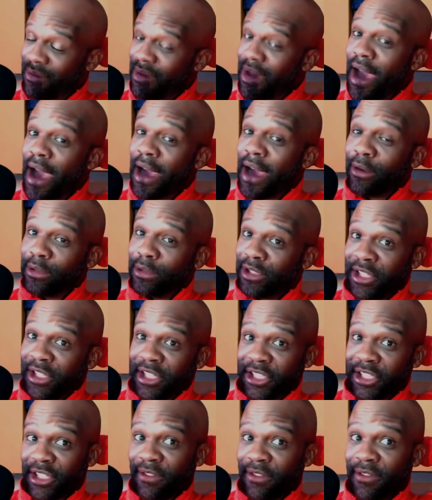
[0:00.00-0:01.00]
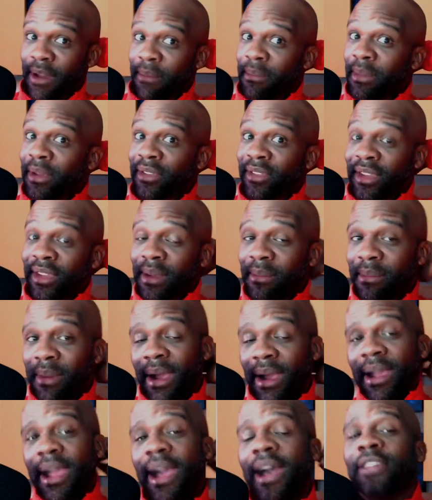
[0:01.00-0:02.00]
acquisition of NBC
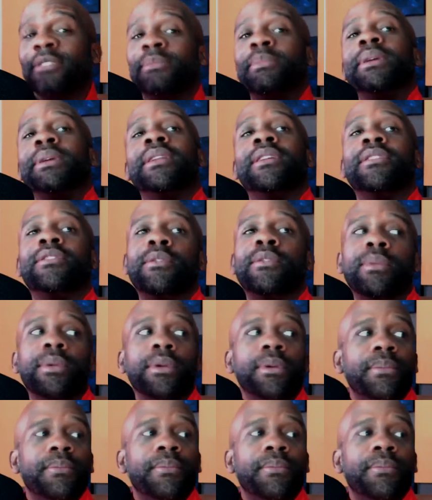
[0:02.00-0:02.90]
by Cosby and his group